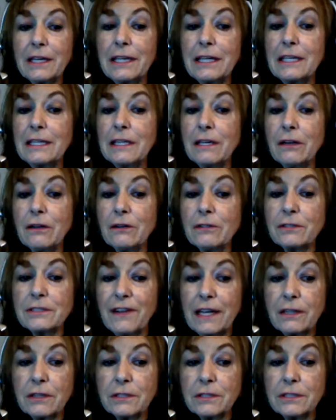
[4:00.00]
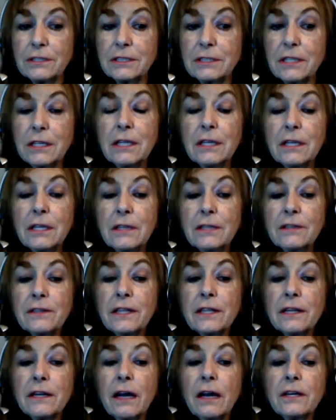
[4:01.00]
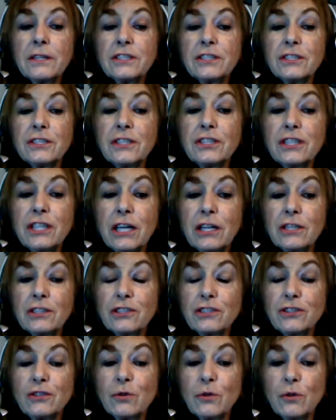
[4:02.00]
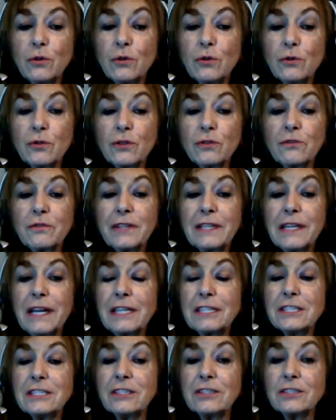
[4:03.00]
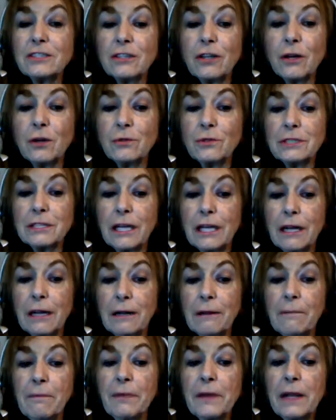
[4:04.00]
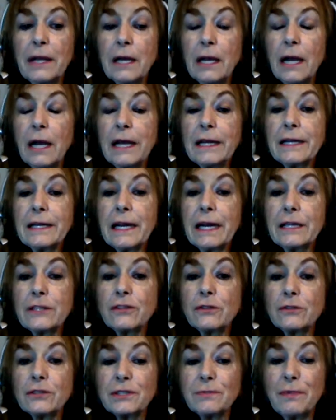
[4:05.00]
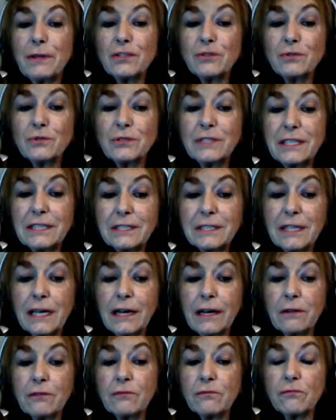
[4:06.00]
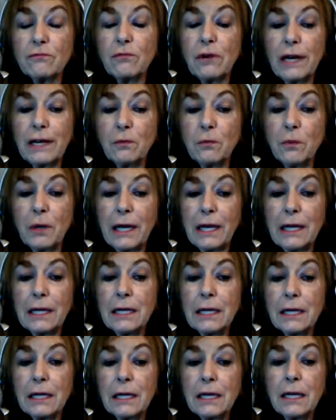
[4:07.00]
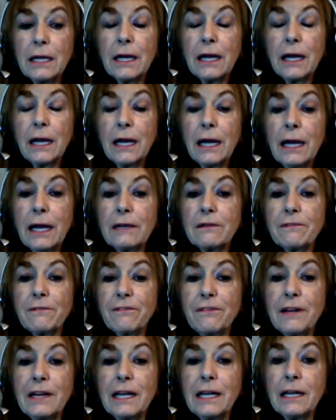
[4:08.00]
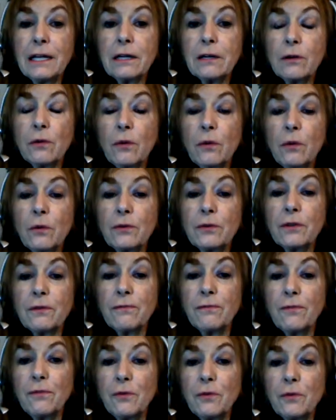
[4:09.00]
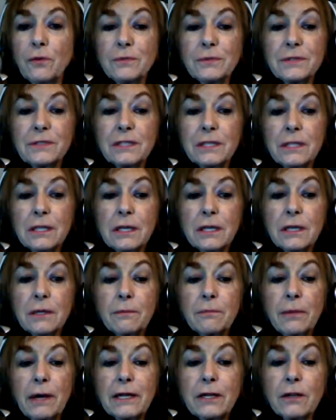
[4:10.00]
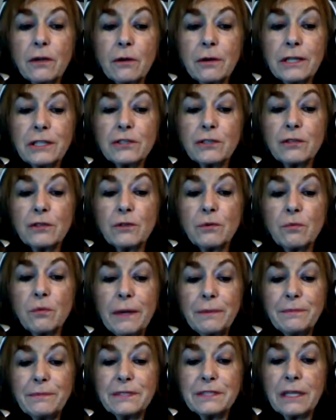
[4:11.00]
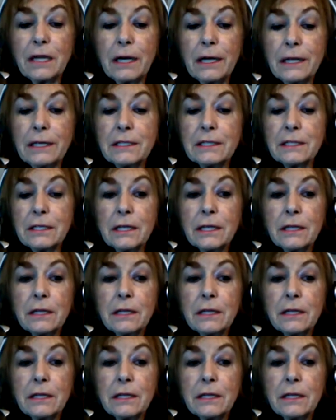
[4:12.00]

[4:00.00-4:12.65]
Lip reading: in Las Vegas, then I suggest you call the Renaissance Hotel and get your special discount right away, and fill in all the forms by going to the website